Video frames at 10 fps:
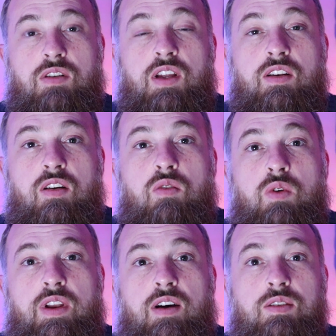and no
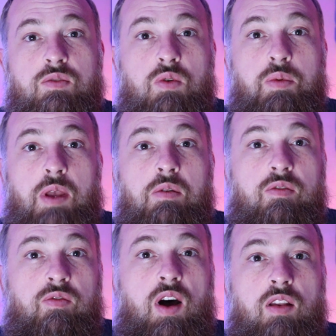one else will be able to
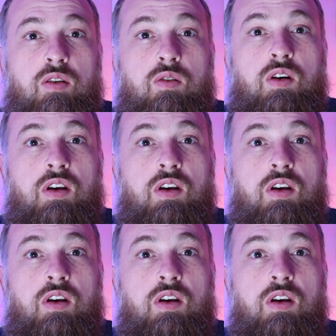follow